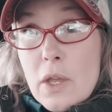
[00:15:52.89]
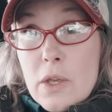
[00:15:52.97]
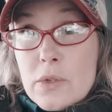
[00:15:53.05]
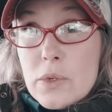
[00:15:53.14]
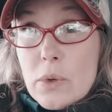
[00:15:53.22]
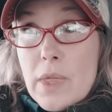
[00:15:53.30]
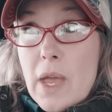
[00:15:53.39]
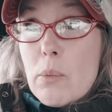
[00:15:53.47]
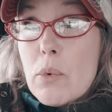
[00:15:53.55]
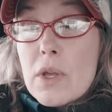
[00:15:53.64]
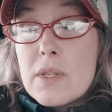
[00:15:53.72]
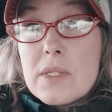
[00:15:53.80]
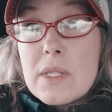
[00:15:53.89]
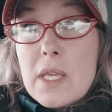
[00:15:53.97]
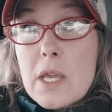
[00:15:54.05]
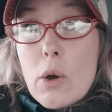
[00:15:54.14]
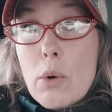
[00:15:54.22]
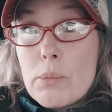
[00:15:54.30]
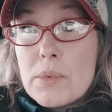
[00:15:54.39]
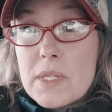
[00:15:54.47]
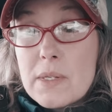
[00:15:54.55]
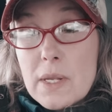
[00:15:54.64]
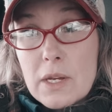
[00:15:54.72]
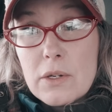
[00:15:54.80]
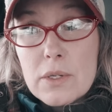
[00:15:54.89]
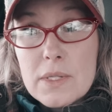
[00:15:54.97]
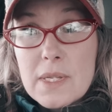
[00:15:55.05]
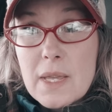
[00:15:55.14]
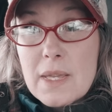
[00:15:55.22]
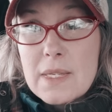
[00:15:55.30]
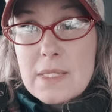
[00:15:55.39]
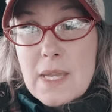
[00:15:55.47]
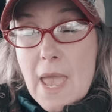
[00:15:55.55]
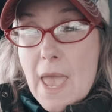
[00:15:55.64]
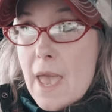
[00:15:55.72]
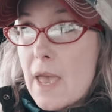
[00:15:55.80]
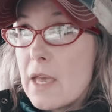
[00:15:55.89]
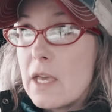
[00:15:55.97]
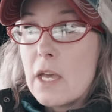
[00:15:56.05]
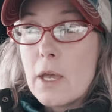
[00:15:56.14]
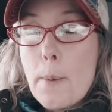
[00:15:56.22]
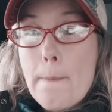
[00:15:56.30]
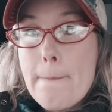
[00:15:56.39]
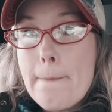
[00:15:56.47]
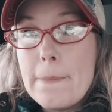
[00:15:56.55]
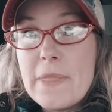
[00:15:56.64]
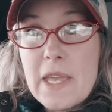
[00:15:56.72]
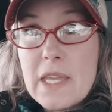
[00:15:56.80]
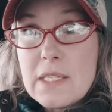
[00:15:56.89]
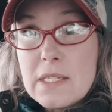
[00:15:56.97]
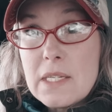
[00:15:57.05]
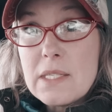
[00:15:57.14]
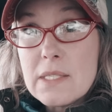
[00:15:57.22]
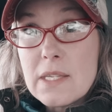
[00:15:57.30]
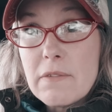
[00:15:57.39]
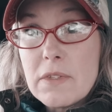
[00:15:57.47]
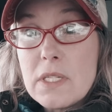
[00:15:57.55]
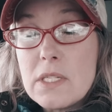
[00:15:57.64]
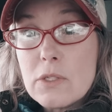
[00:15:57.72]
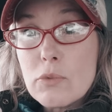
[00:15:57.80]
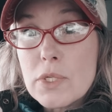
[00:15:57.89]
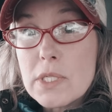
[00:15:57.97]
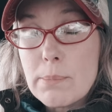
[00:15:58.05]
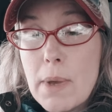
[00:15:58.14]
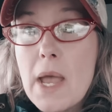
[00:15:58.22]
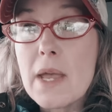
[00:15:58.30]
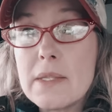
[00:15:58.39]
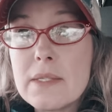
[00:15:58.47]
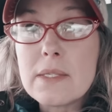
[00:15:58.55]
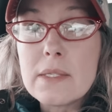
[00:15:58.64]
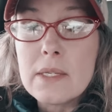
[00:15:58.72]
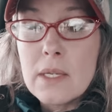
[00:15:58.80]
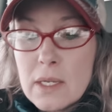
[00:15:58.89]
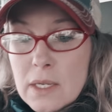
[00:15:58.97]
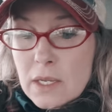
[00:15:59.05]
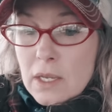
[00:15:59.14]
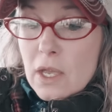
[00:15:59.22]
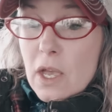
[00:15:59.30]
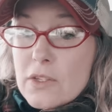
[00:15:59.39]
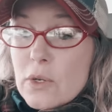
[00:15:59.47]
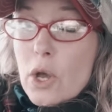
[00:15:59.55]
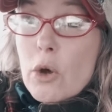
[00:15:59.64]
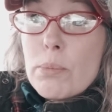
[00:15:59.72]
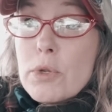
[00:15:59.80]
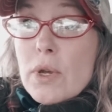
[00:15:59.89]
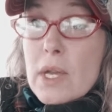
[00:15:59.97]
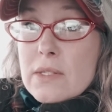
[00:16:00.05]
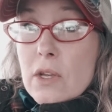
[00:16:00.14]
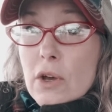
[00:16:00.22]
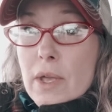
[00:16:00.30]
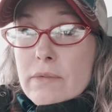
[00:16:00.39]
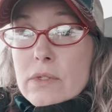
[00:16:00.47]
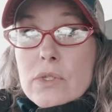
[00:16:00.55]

So that was the homesteader's tag, the 1870s response. So I hope you guys all have a